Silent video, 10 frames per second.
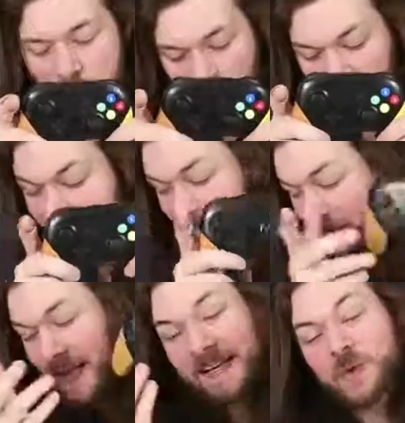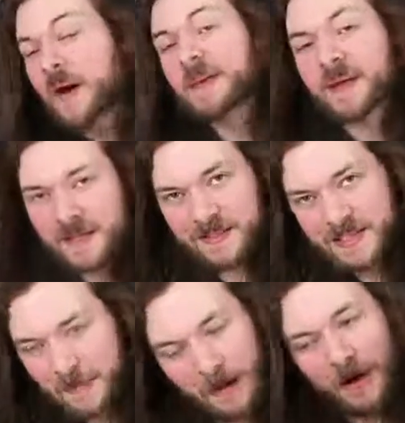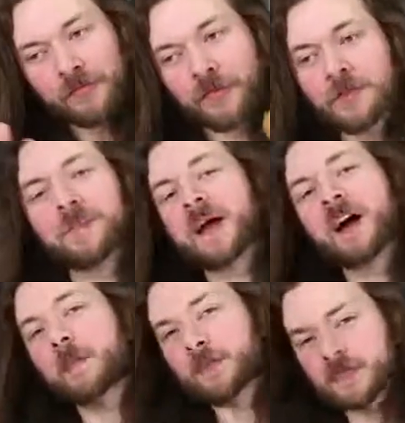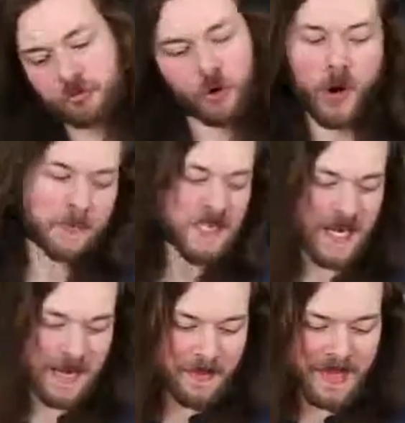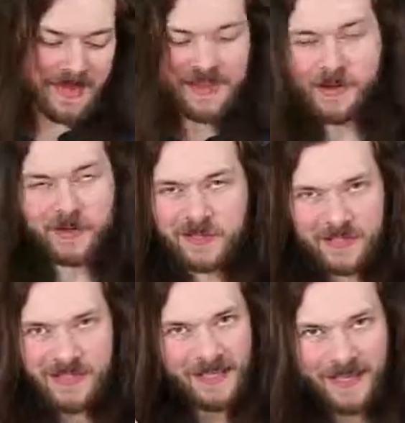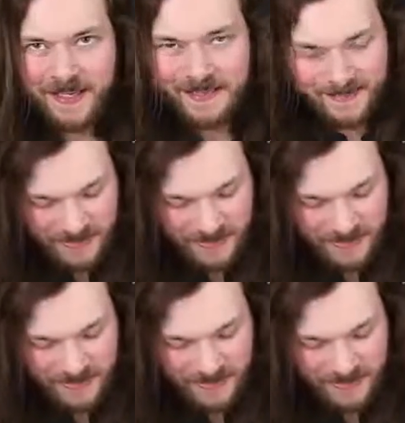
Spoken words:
But it only took like 20 minutes, apart from a couple screw-ups that I made that were just, again,